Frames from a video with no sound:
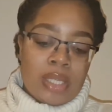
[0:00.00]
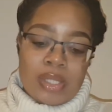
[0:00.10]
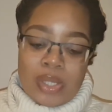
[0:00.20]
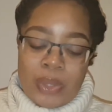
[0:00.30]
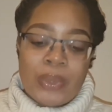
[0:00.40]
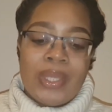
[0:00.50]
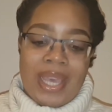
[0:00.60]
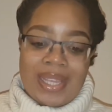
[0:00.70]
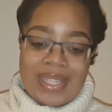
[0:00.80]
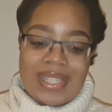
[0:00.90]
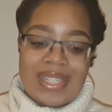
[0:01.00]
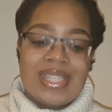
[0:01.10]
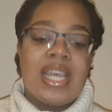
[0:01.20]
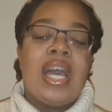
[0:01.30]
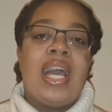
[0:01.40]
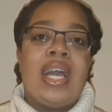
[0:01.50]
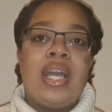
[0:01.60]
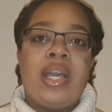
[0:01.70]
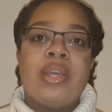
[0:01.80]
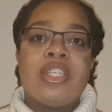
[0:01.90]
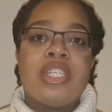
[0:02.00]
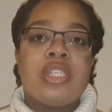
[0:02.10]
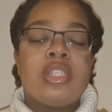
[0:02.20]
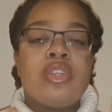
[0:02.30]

So yes, just